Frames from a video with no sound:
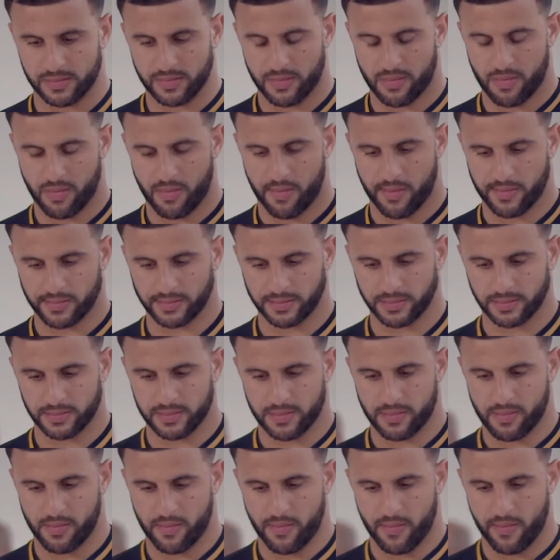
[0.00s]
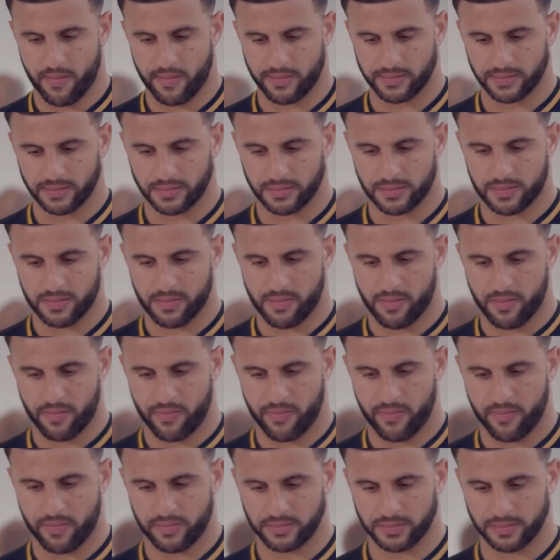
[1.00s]

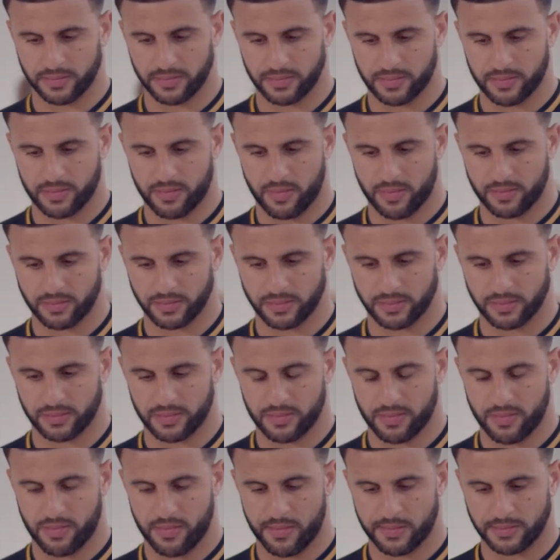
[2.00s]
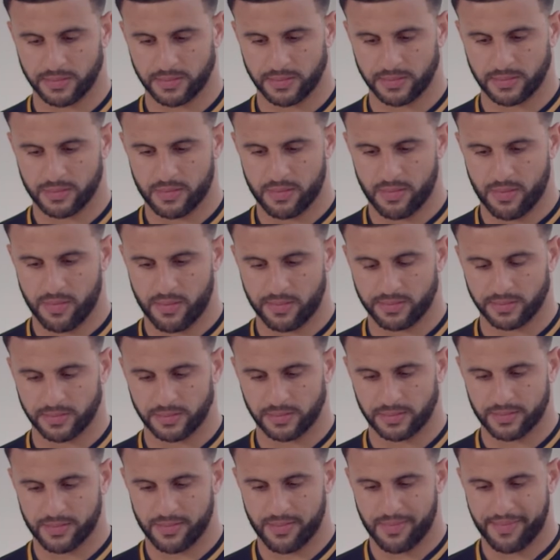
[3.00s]

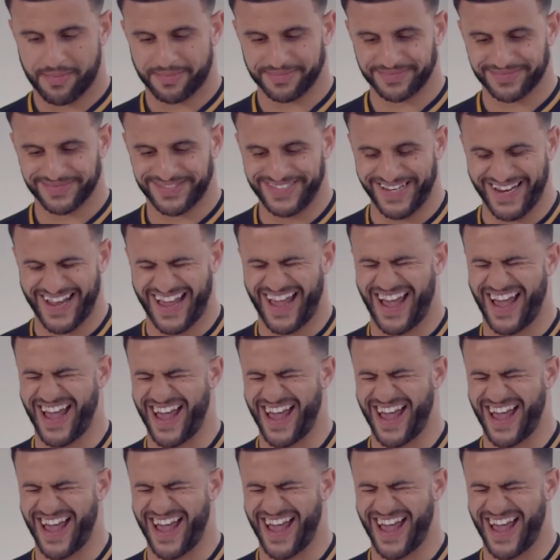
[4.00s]
No words are spoken by the person on screen.